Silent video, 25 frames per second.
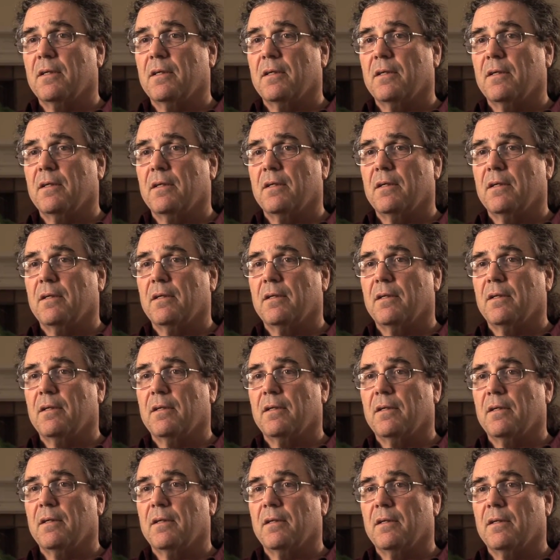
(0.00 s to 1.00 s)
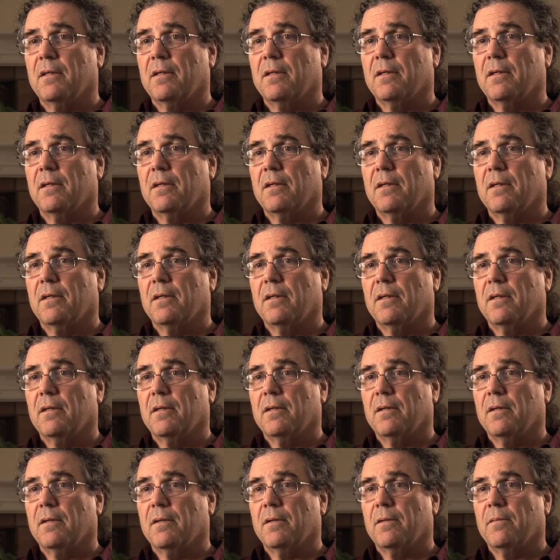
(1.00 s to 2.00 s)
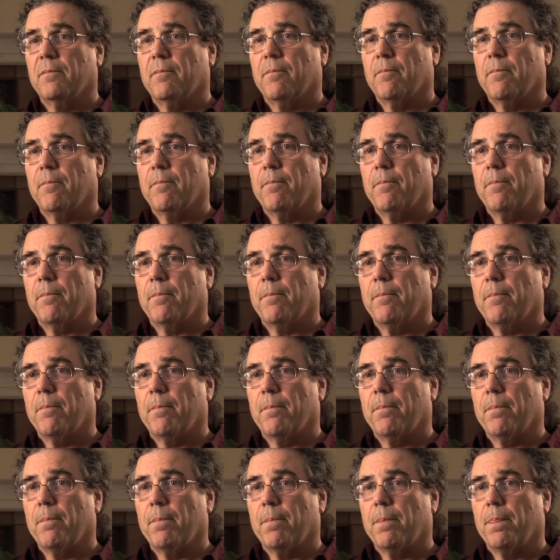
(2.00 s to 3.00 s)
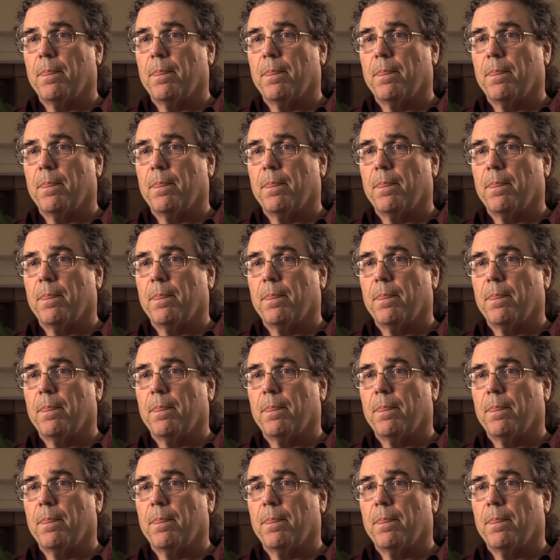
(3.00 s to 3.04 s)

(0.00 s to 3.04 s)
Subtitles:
Nobody speaks.